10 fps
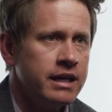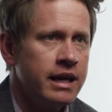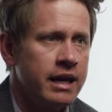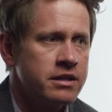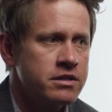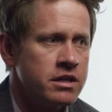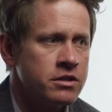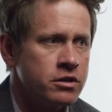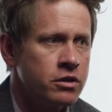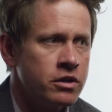and it's
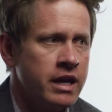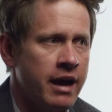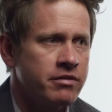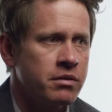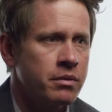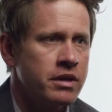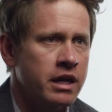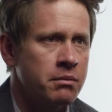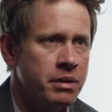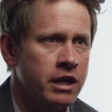it's good to have someone
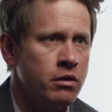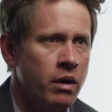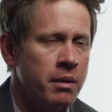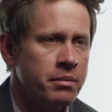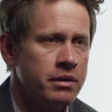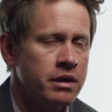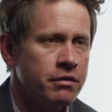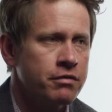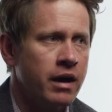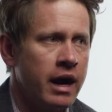that can pick you up
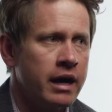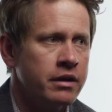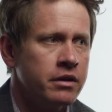if uh,